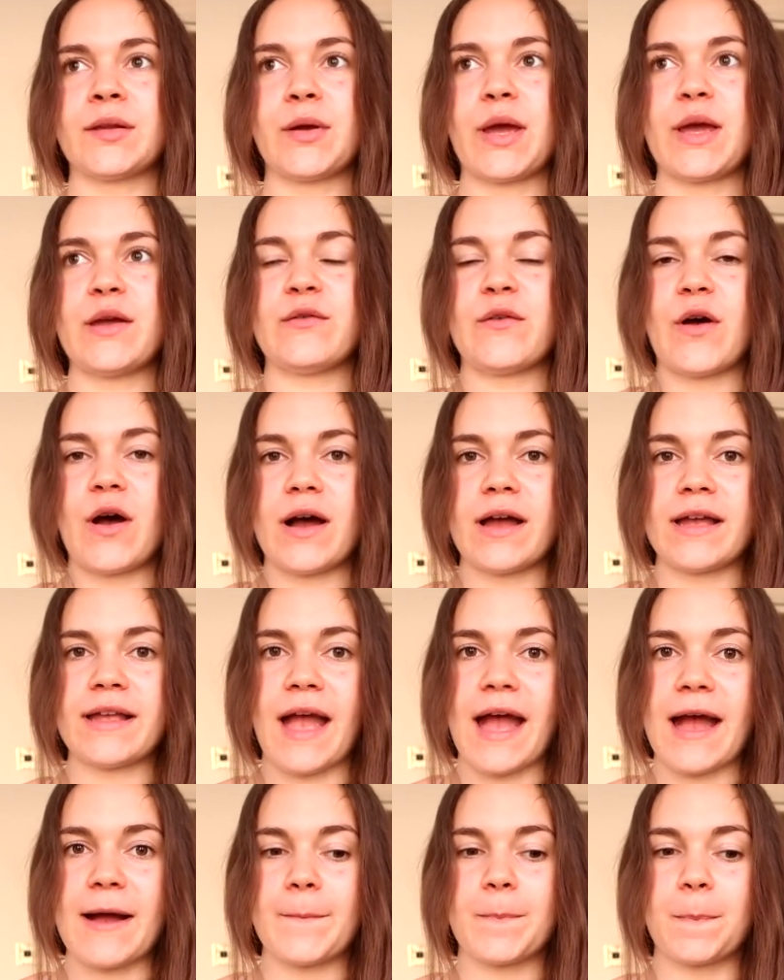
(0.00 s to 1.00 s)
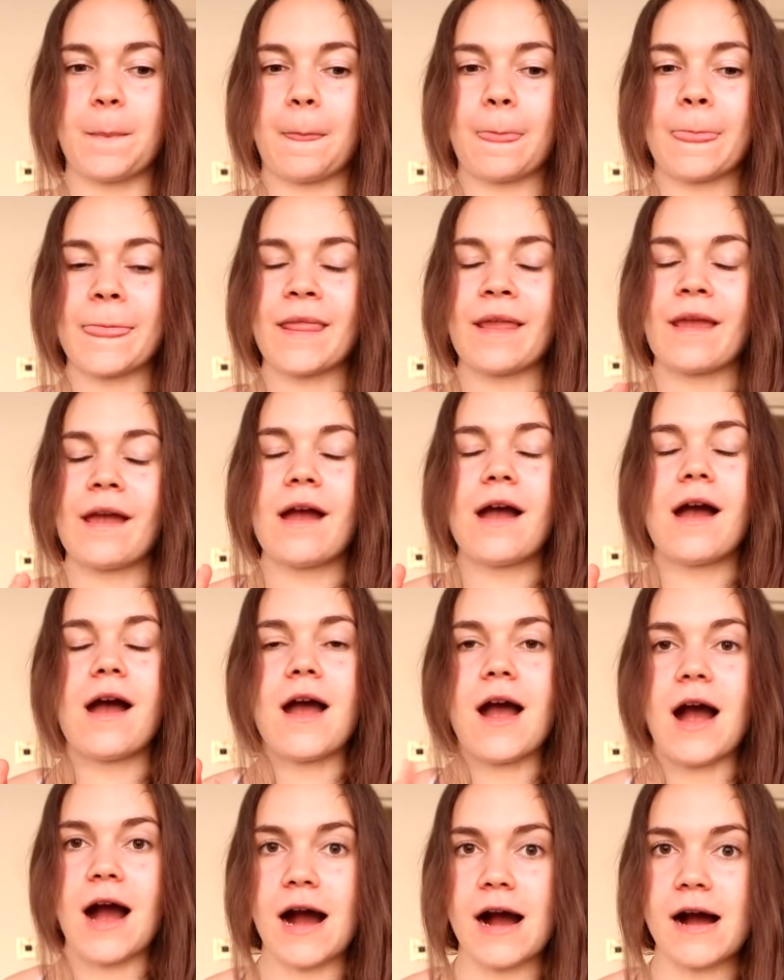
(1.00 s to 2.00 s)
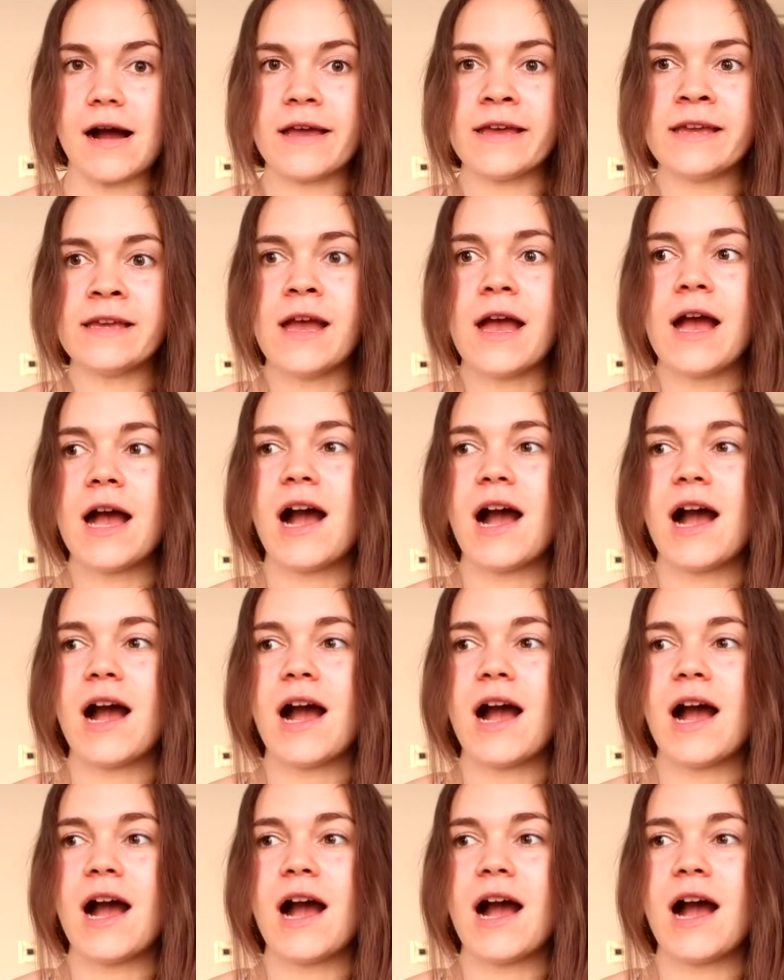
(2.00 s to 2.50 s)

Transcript: So if I am high,